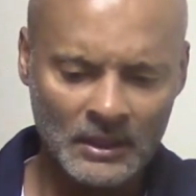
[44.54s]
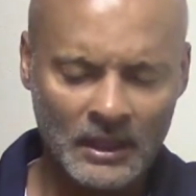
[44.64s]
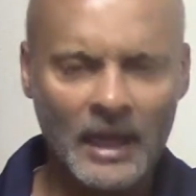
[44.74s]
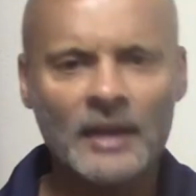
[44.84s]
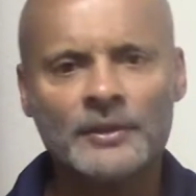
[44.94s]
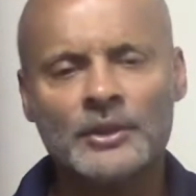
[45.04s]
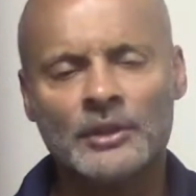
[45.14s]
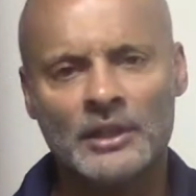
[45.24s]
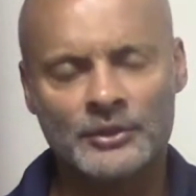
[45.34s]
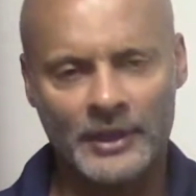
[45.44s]
I have a
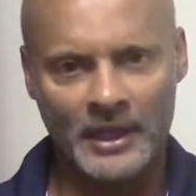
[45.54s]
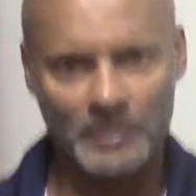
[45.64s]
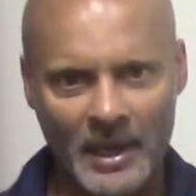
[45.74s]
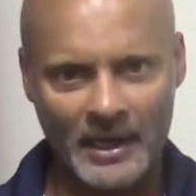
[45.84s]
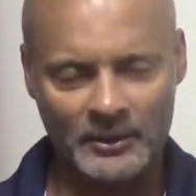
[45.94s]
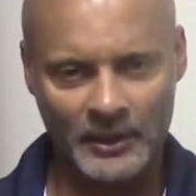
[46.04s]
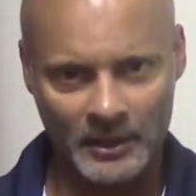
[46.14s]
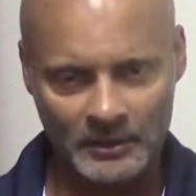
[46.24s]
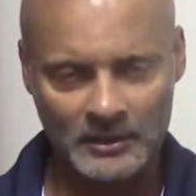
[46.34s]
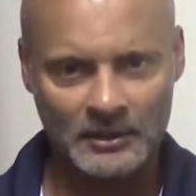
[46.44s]
unique training
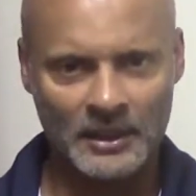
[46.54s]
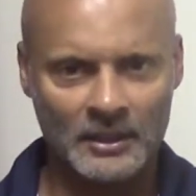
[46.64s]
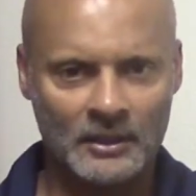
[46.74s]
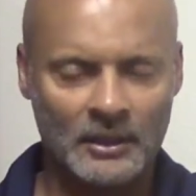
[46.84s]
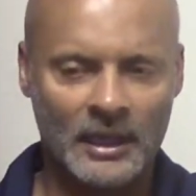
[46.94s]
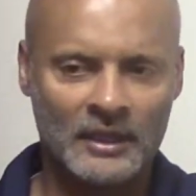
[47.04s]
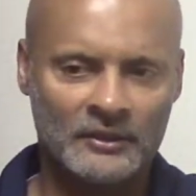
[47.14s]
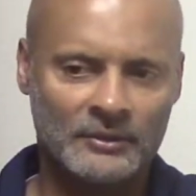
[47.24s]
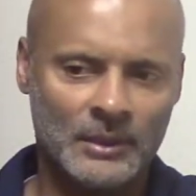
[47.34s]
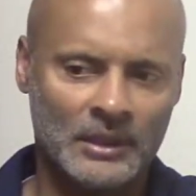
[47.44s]
background that
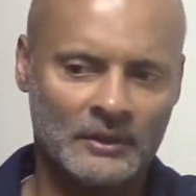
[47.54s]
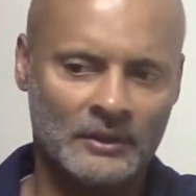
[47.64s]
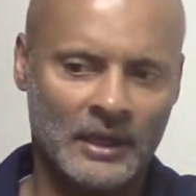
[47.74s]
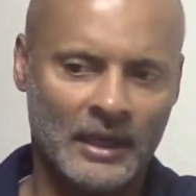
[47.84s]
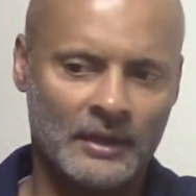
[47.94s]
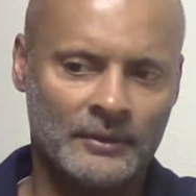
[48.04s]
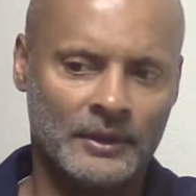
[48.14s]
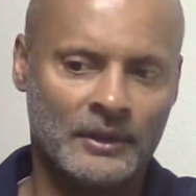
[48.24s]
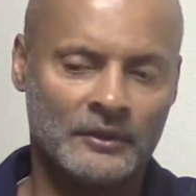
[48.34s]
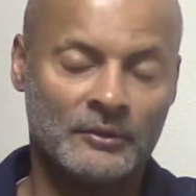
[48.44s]
allows me to have
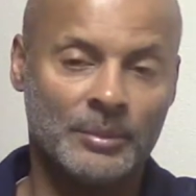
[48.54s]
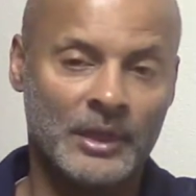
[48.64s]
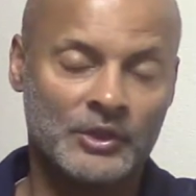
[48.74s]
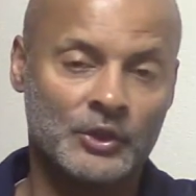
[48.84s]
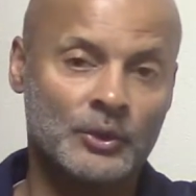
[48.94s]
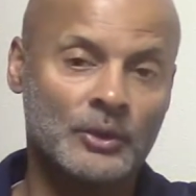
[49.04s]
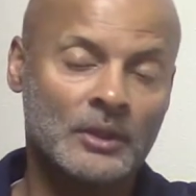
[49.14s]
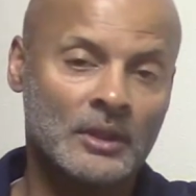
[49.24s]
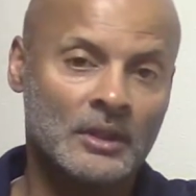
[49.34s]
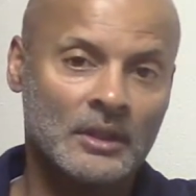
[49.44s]
a special
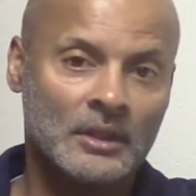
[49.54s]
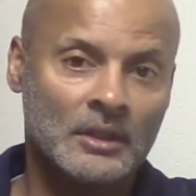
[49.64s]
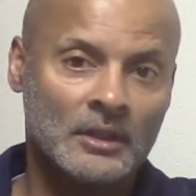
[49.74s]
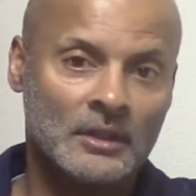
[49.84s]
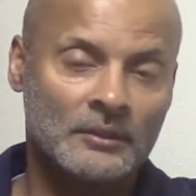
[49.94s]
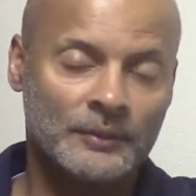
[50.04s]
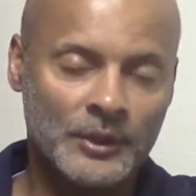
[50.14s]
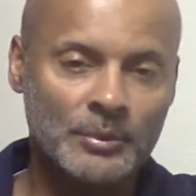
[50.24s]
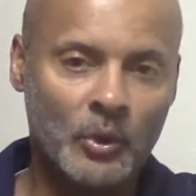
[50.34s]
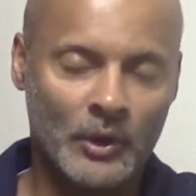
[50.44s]

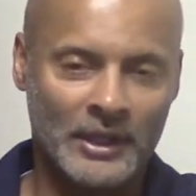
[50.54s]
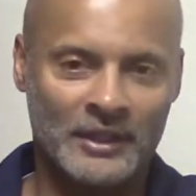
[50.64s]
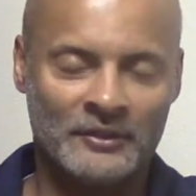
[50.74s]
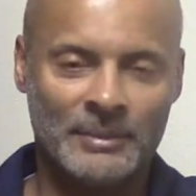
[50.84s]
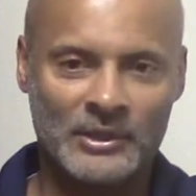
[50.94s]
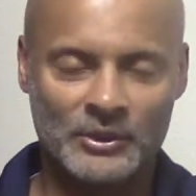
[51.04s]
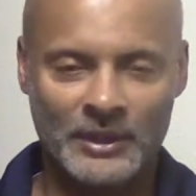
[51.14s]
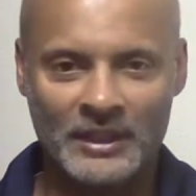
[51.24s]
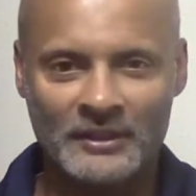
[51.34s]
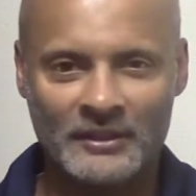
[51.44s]
viewpoint and special
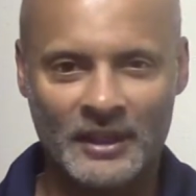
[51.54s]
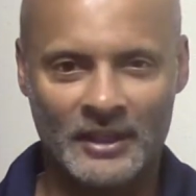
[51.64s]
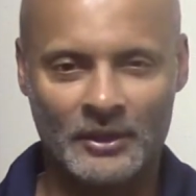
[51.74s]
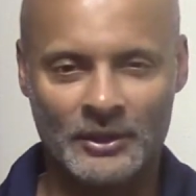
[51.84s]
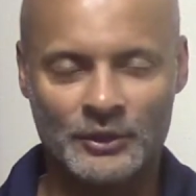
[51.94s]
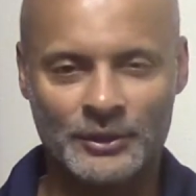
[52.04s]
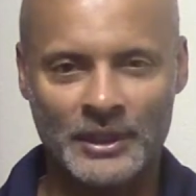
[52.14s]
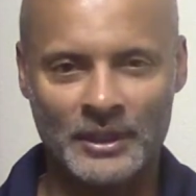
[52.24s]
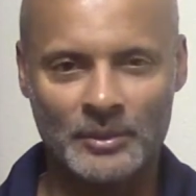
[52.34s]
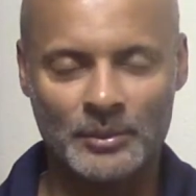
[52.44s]
insight on
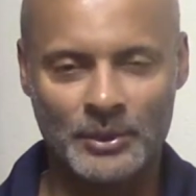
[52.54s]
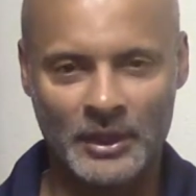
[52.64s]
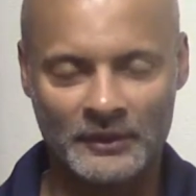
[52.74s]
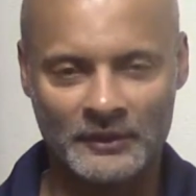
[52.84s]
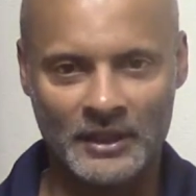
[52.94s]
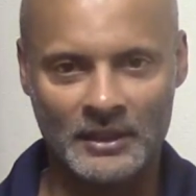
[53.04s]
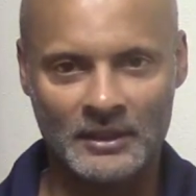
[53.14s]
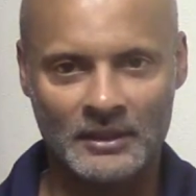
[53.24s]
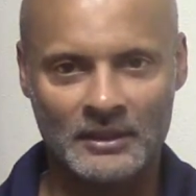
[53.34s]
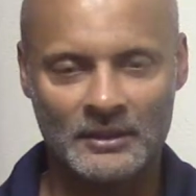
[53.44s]
treating prostate
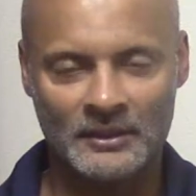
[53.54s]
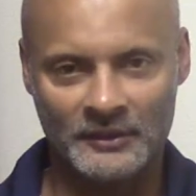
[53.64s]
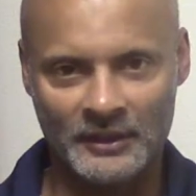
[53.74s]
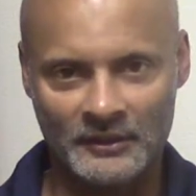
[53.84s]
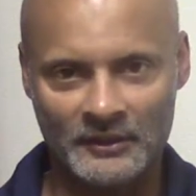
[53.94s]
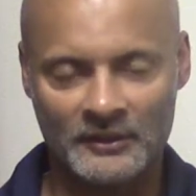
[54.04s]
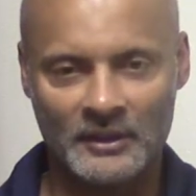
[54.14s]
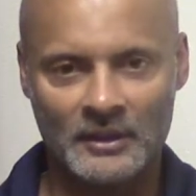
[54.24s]
diseases.